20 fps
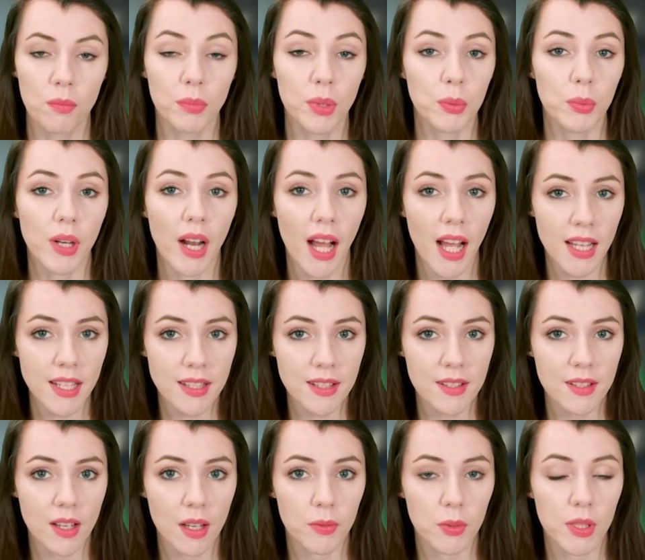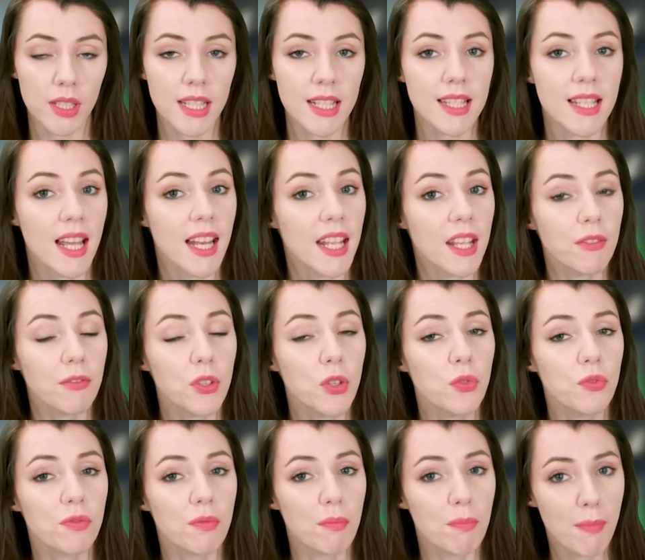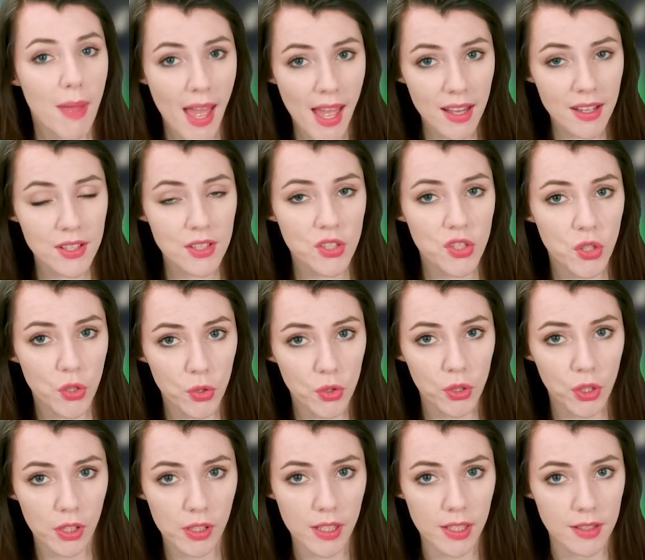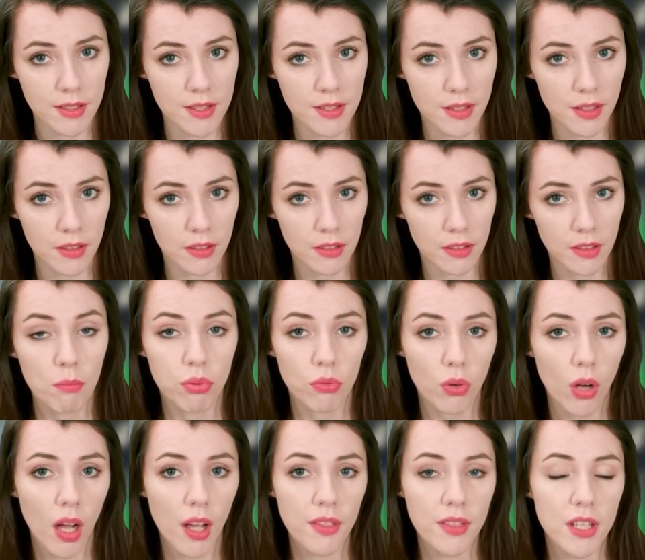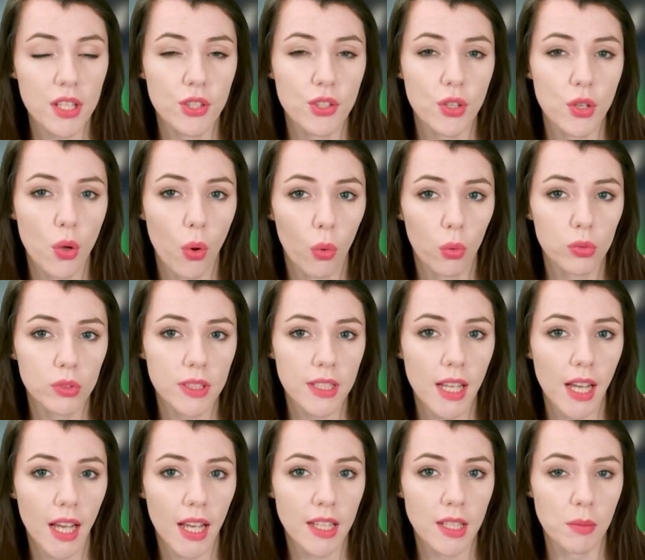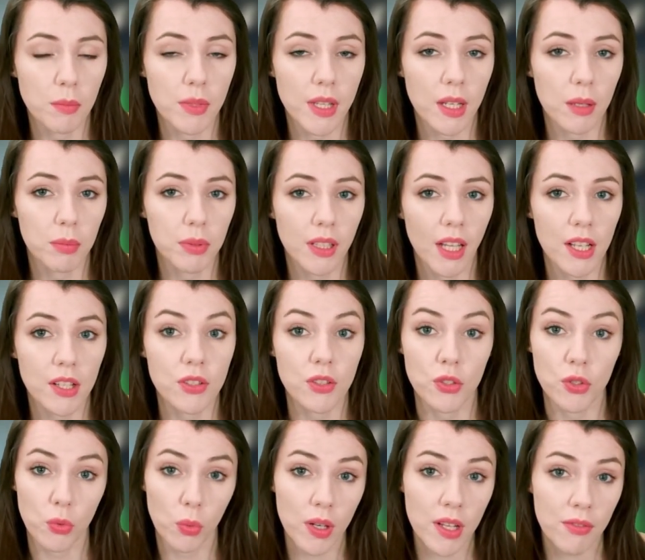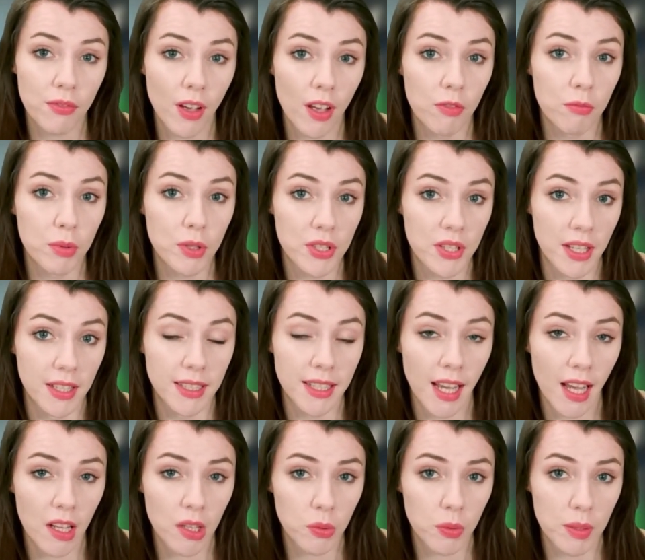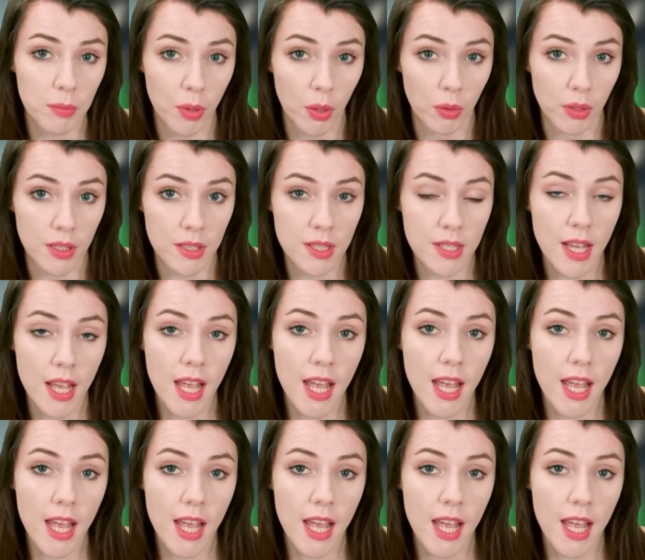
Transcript: But what I discovered is that if you've maxed your cooking skill, broth is the only item that applies the twenty-five percent calorie bonus